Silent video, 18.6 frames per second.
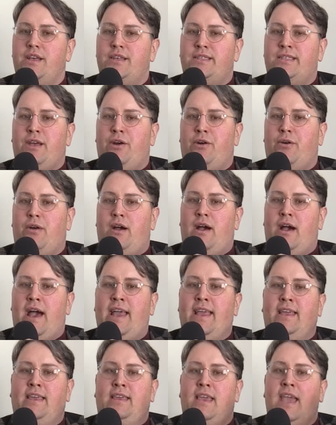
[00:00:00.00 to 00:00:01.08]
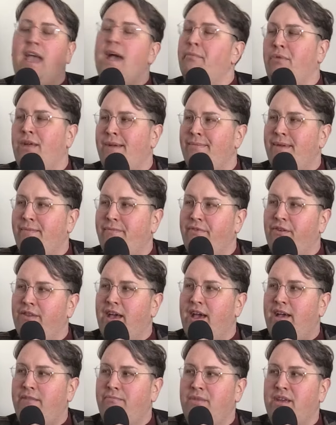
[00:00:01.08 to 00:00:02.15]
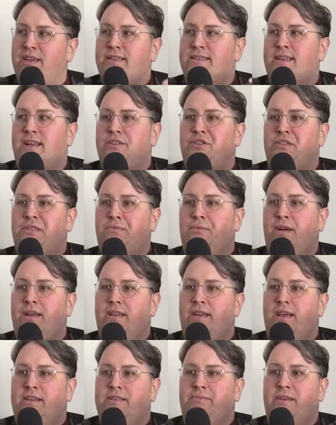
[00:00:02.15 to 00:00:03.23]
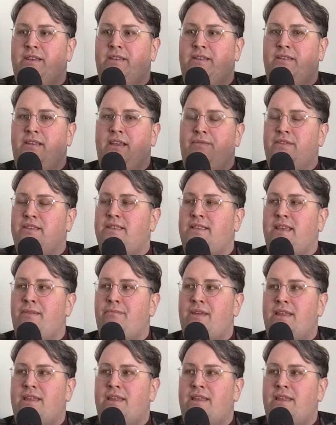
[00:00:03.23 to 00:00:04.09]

So I can't blame them for that because that's just what has been given to them.